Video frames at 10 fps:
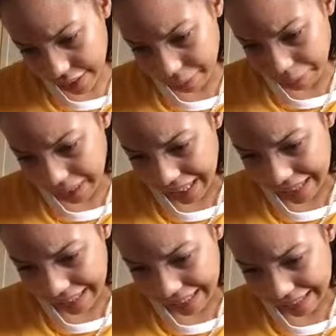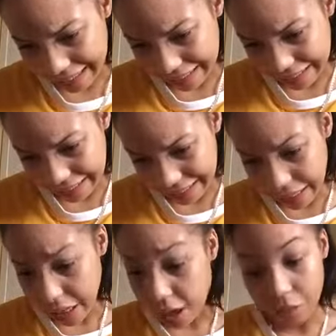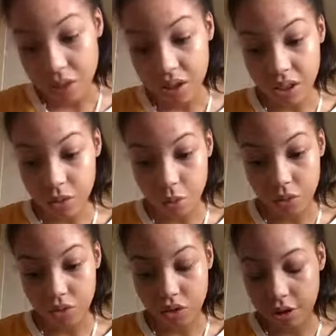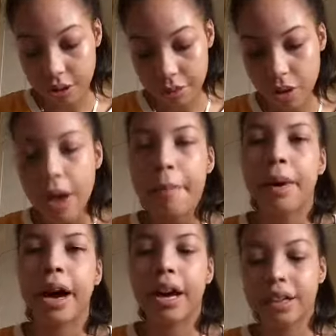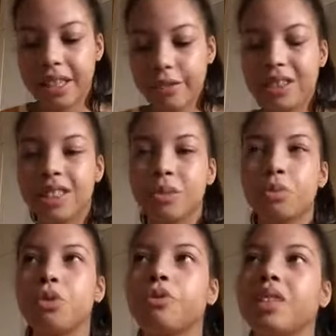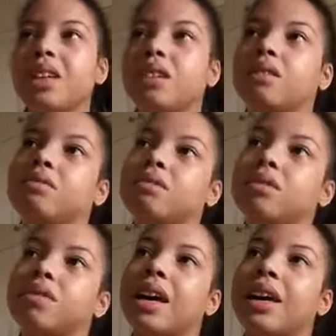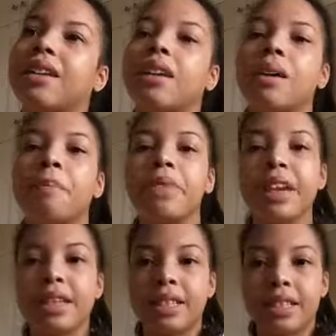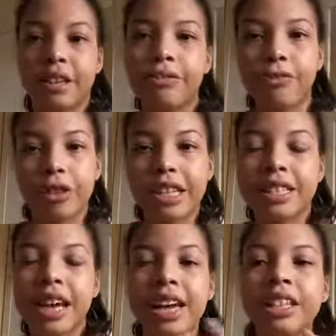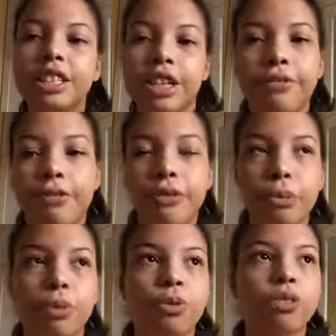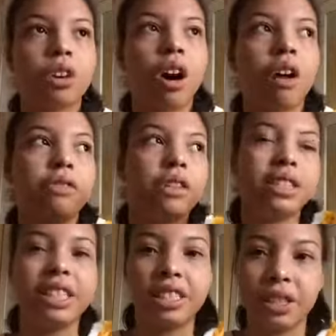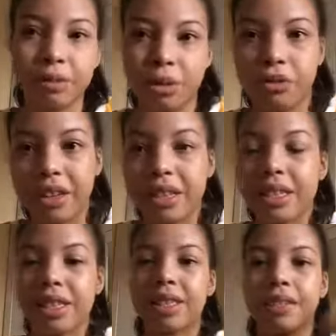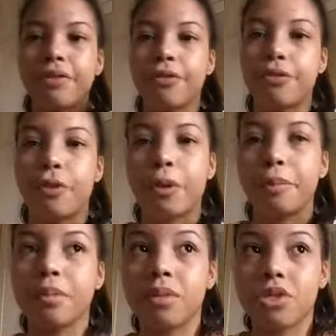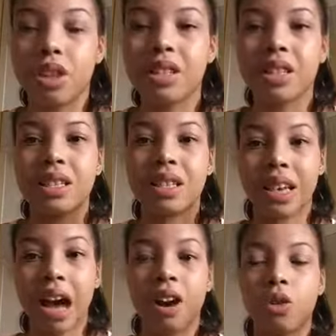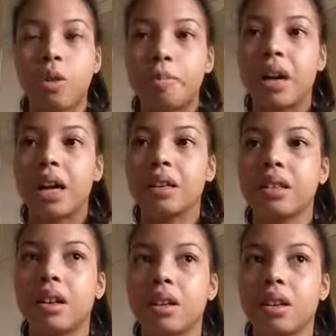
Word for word: That's bad. I'm not saying what Rotten Tomatoes, but I give this movie like it's diff it's kind of different from all the other DC movies. It's different from Justice League, Aquaman,